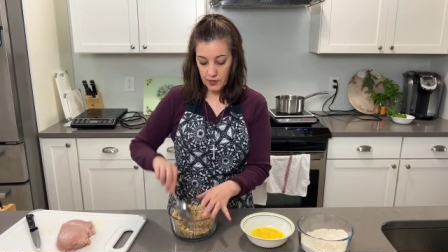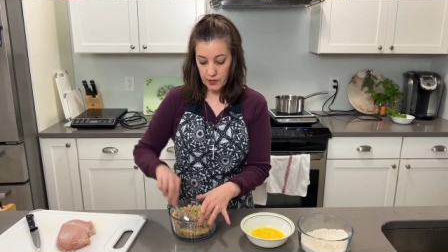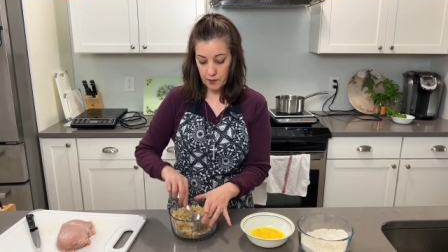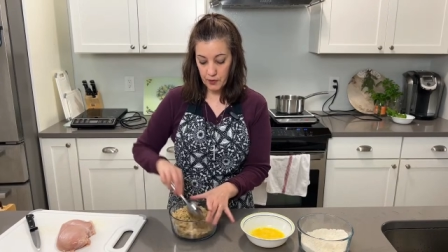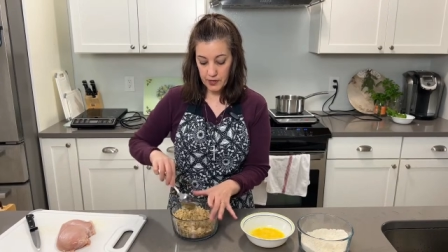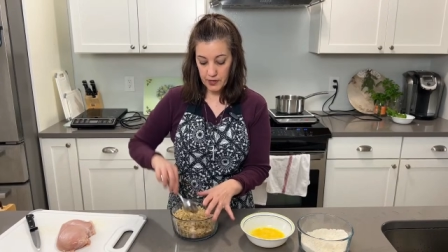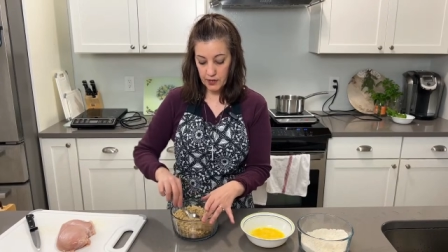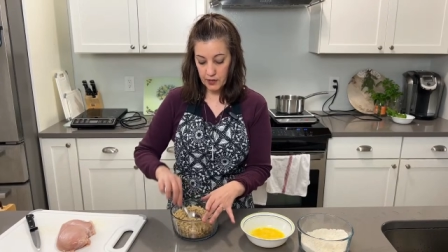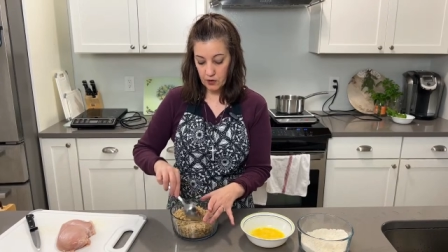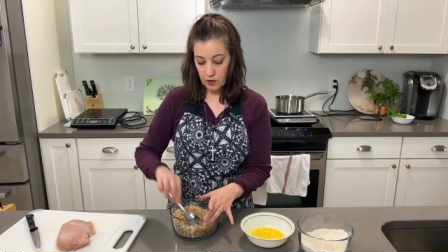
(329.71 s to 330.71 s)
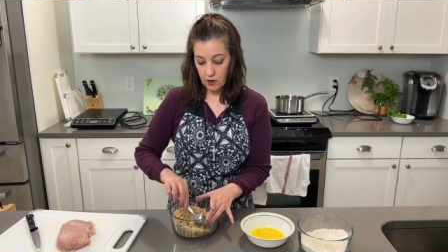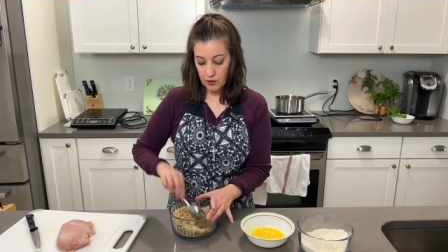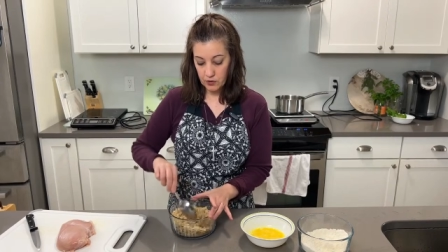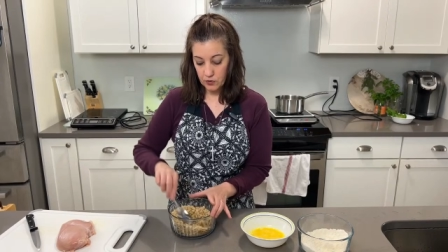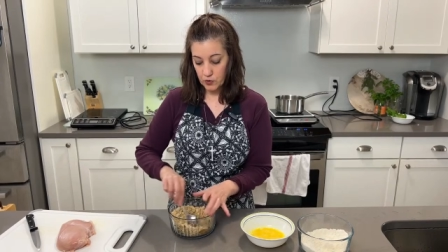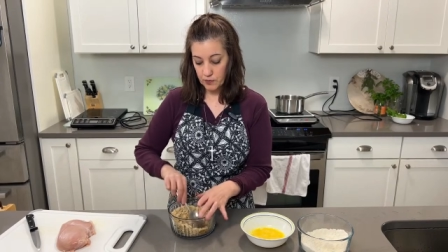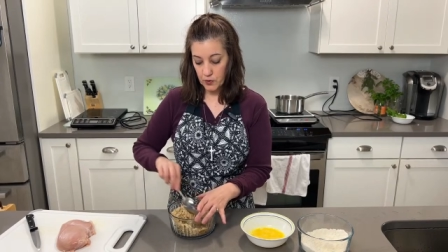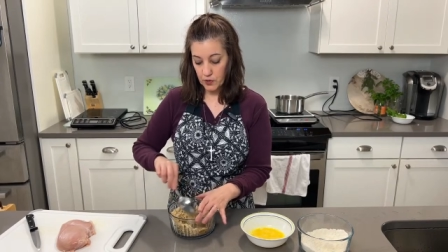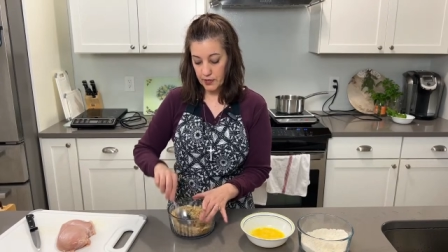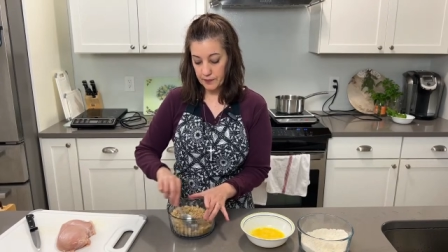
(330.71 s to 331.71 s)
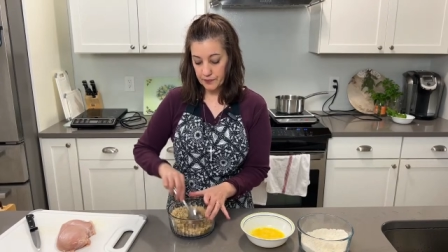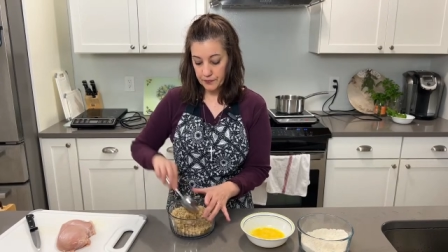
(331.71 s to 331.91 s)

And I put it in our NutriBullet,